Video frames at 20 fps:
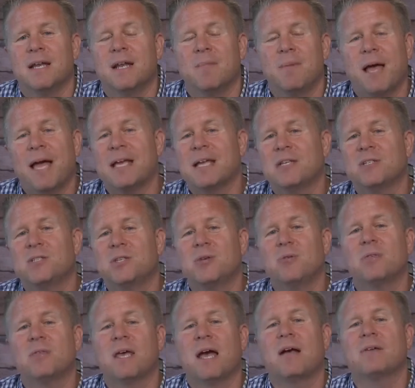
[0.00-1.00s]
Now back in
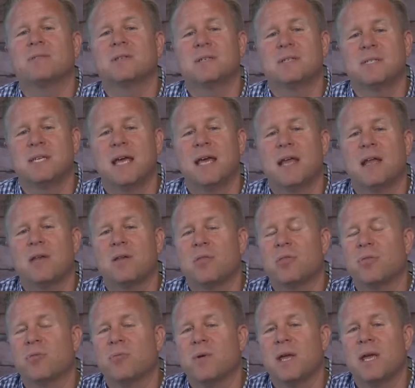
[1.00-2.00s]
2010,
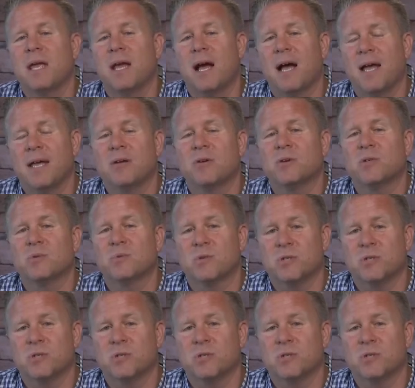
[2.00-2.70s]
three hikers